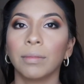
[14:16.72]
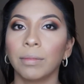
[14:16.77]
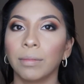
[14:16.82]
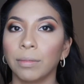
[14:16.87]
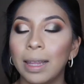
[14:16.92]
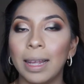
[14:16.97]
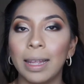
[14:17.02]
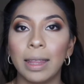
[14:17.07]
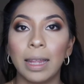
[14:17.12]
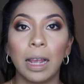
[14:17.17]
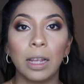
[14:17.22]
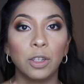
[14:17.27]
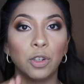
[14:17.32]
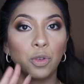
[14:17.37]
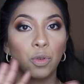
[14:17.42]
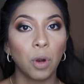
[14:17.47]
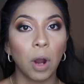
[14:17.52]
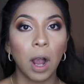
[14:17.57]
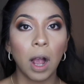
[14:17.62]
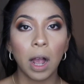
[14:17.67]
Let that
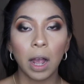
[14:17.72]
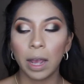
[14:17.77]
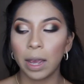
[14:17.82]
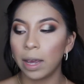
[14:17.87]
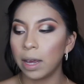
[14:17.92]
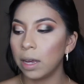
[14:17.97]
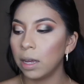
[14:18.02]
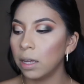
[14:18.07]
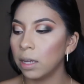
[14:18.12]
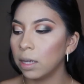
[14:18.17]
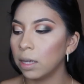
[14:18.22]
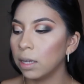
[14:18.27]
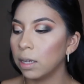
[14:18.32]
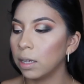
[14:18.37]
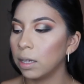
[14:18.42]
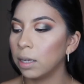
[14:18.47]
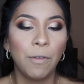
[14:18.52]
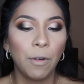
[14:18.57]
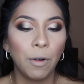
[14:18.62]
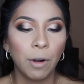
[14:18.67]
dry.
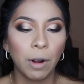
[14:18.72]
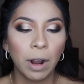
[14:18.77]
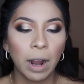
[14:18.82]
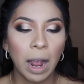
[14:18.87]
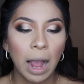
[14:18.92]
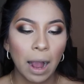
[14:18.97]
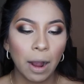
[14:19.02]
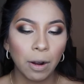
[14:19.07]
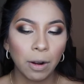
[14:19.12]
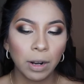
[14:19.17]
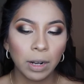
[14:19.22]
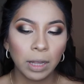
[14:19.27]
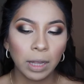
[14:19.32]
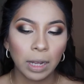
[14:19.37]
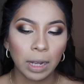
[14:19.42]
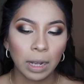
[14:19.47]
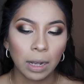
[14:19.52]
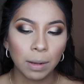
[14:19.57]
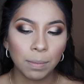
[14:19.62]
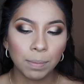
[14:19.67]
For our
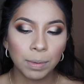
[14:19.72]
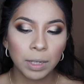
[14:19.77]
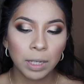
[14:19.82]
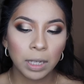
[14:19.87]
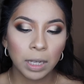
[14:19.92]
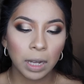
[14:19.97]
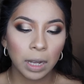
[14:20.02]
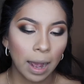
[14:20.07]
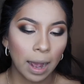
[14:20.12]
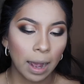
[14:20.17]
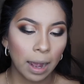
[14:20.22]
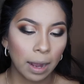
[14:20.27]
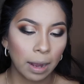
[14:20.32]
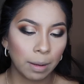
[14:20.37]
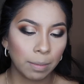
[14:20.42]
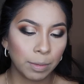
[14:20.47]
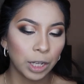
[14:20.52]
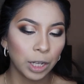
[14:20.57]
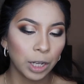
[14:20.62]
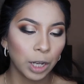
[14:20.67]
lips,
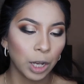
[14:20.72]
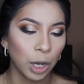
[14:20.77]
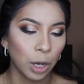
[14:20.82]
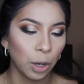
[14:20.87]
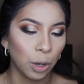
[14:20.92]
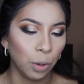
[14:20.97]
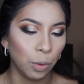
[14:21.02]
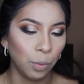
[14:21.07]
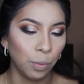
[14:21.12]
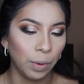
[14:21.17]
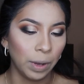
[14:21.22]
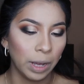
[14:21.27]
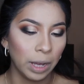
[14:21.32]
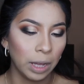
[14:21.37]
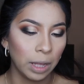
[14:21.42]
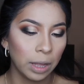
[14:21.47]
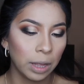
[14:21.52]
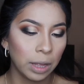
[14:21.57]
I'm gonna go with